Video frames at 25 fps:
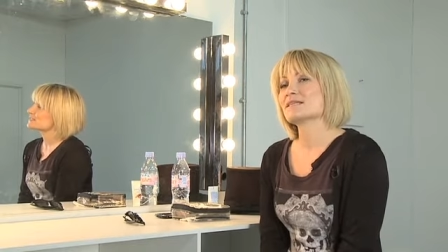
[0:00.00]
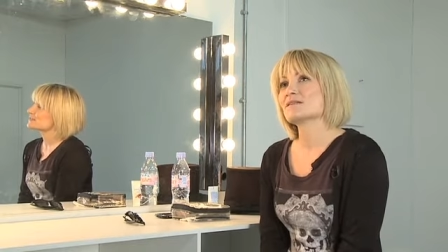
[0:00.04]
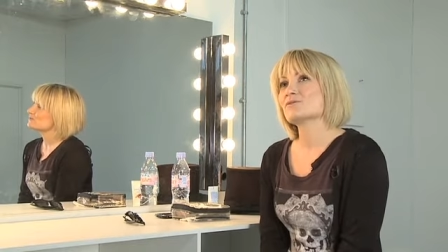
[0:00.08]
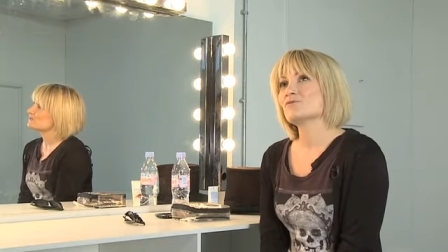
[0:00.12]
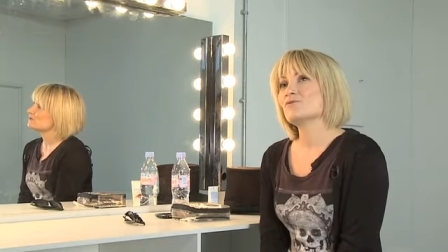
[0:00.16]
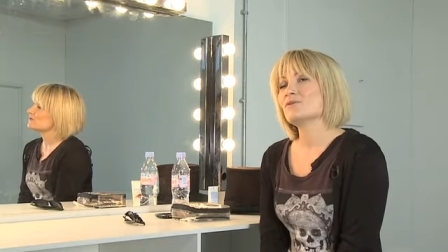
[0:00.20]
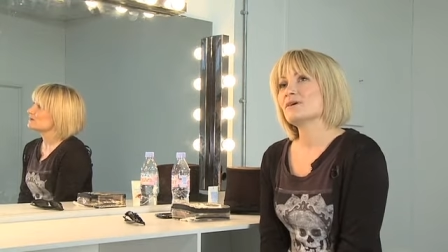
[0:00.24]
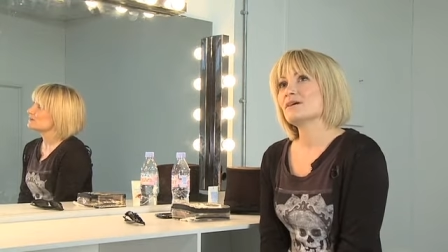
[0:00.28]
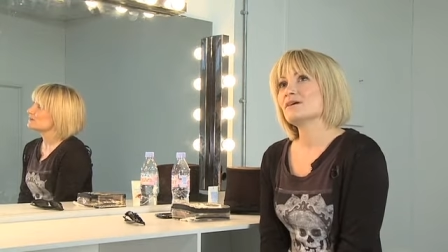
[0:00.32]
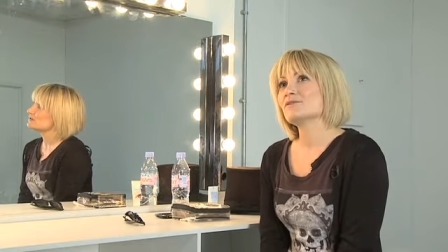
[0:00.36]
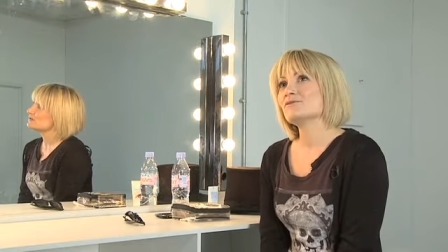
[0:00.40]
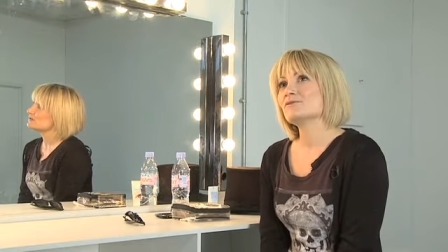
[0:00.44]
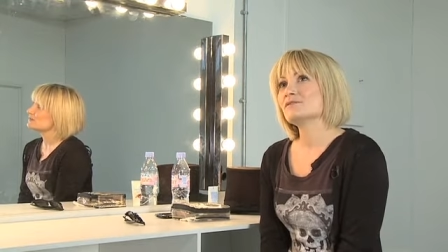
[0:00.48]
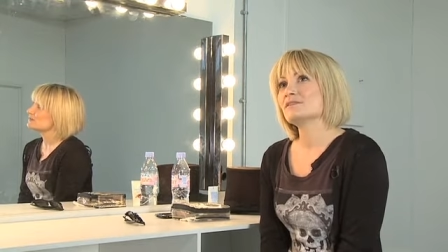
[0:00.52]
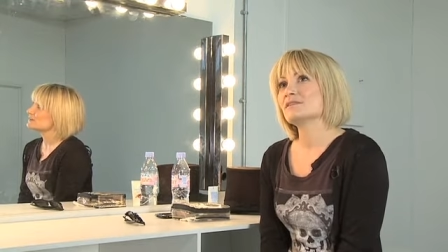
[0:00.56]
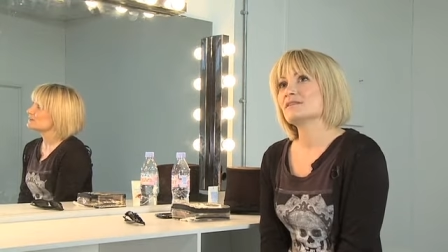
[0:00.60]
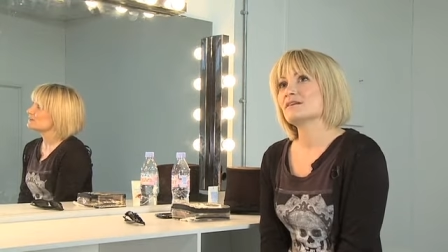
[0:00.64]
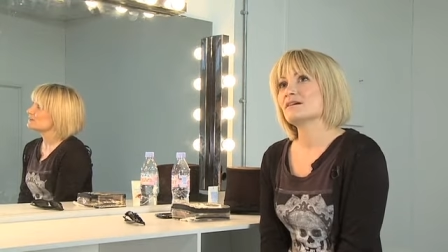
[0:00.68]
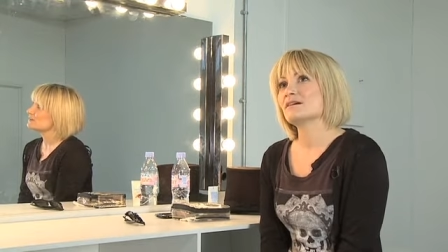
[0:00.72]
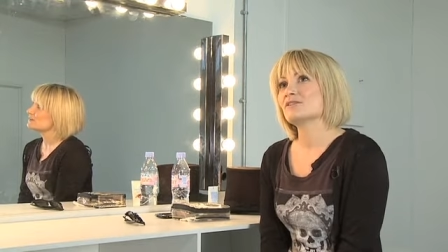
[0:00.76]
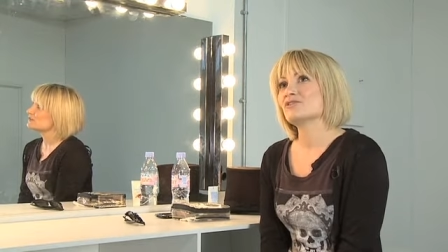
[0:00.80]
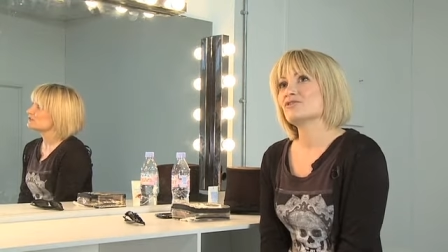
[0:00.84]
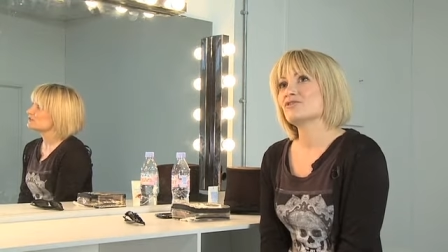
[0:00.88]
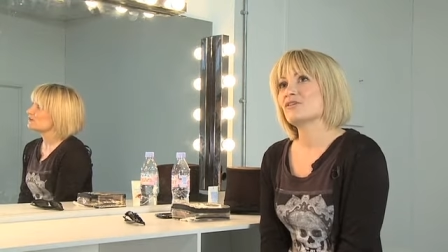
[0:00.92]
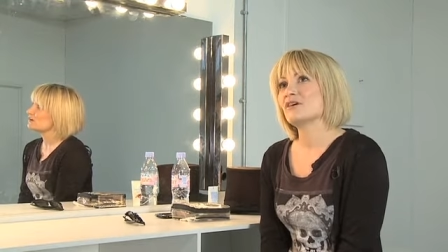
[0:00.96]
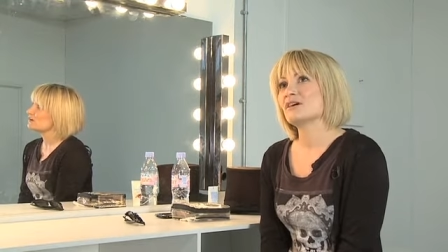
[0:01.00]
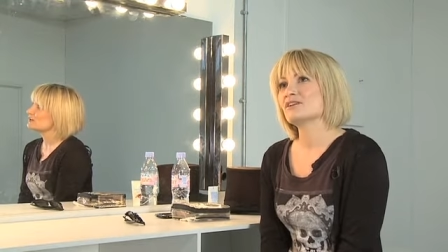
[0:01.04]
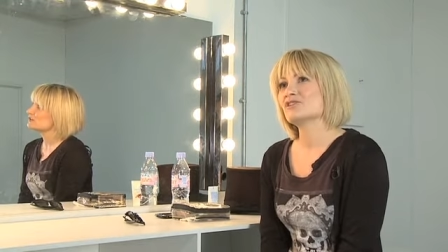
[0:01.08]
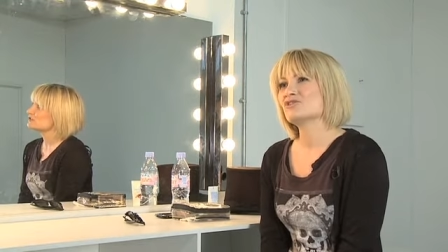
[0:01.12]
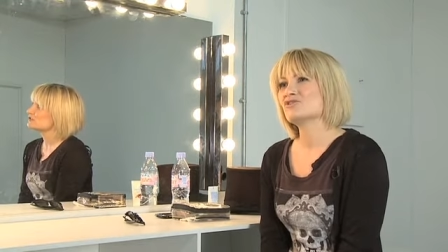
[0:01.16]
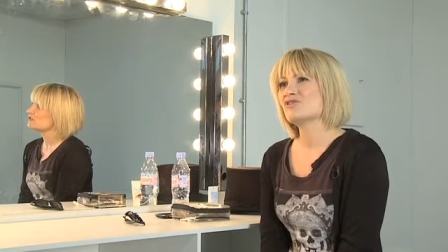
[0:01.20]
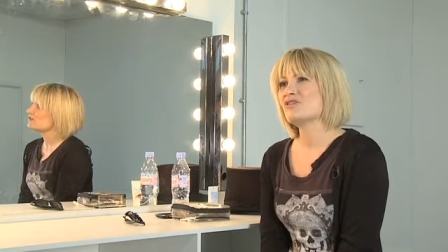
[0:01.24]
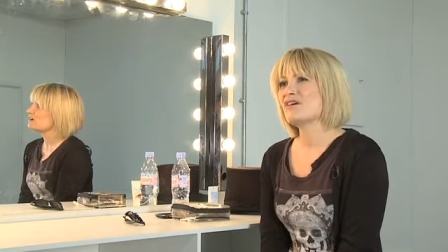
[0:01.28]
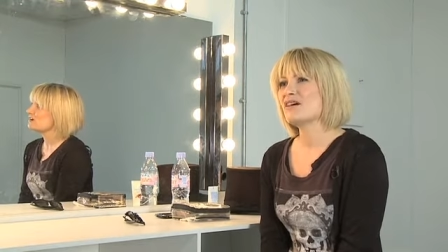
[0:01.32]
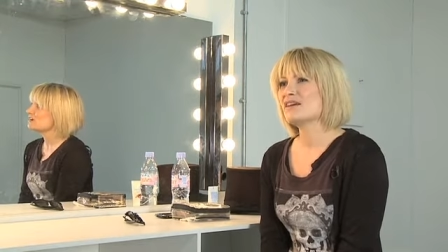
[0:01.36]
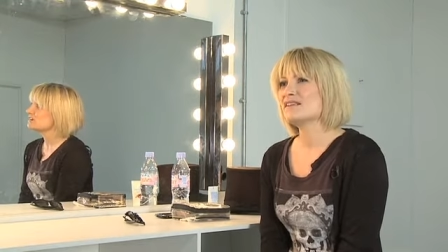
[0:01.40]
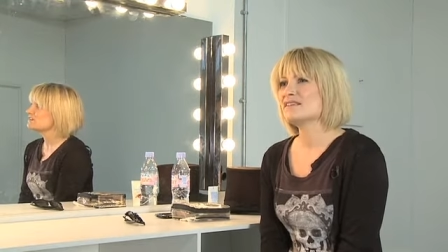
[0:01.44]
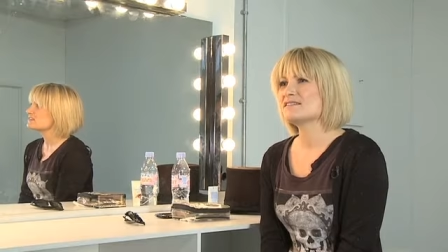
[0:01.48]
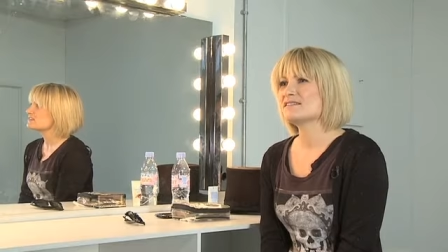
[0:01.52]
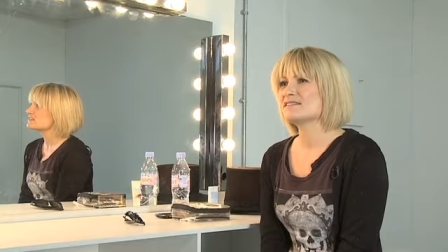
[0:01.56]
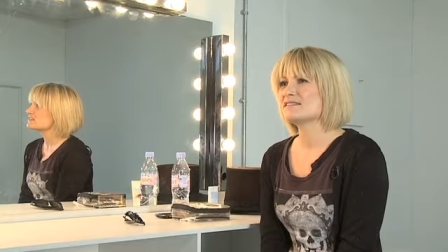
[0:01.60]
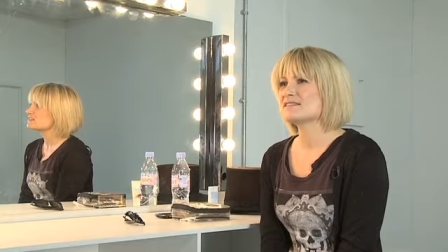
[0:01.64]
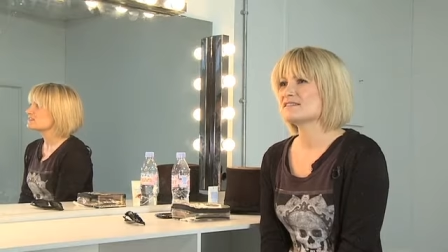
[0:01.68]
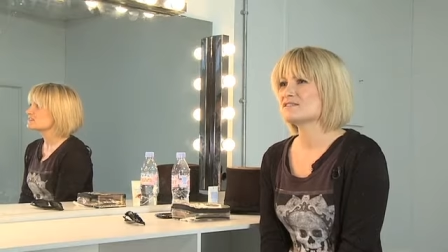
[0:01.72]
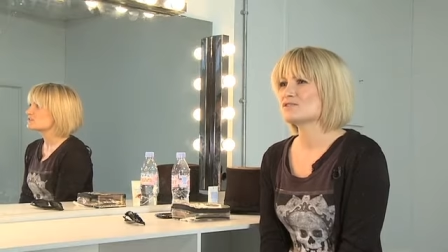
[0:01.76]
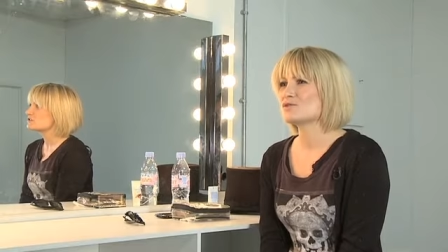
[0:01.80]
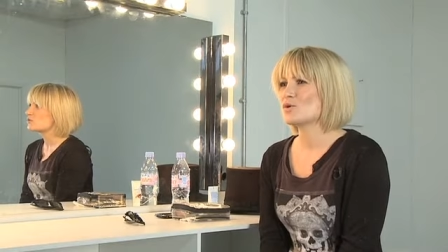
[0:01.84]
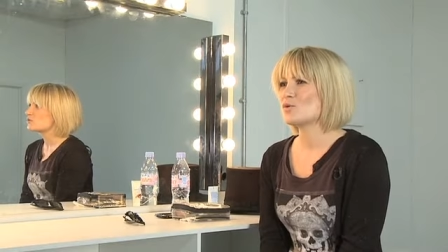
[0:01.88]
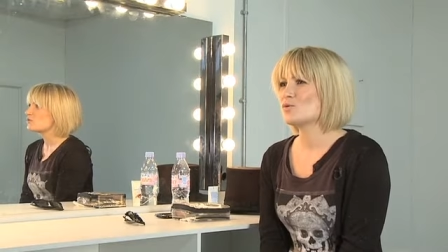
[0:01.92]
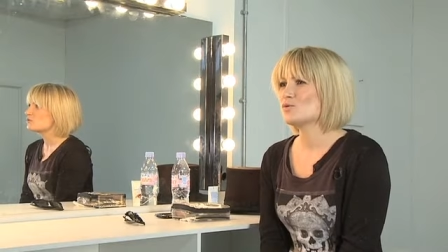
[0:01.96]
what else did I try? I tried
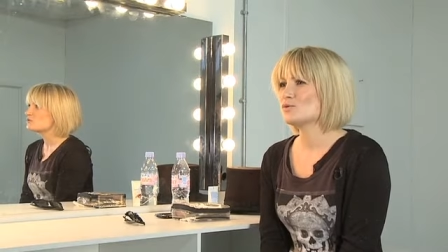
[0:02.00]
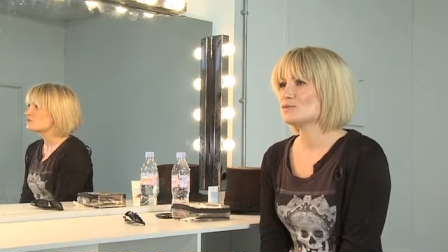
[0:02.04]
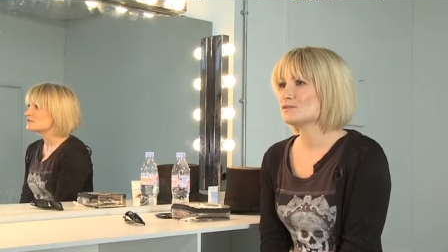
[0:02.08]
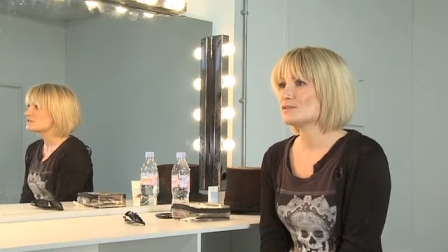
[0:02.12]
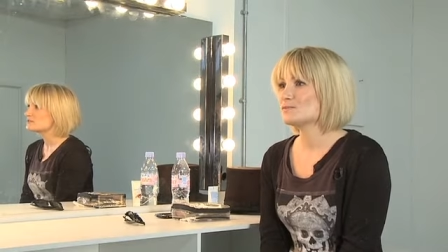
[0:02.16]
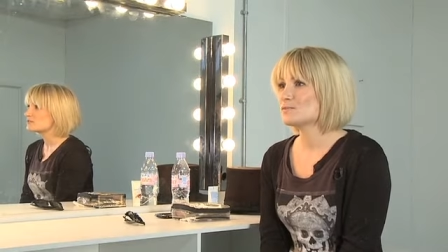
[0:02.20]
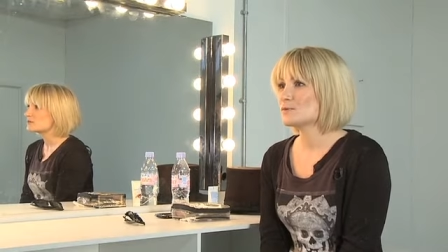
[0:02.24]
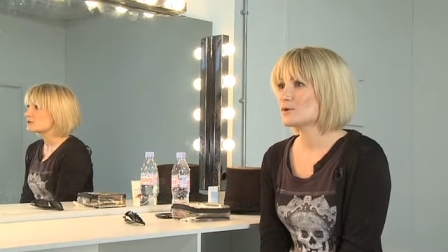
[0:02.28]
salt,